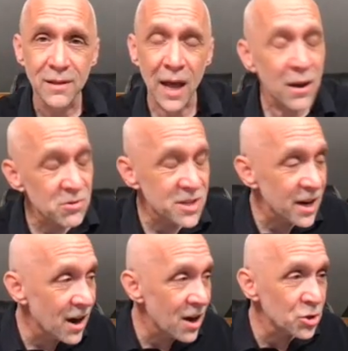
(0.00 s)
I don't
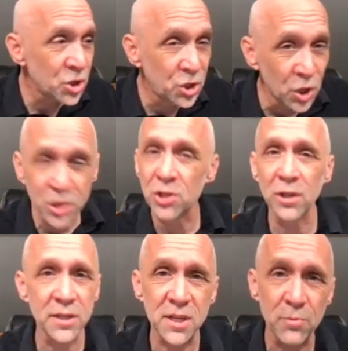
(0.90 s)
care how good your
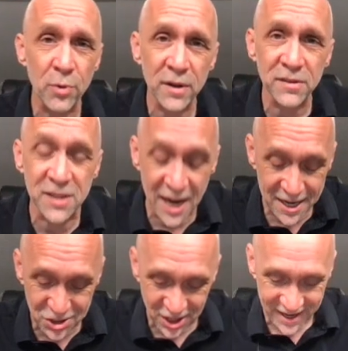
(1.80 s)
listing presentation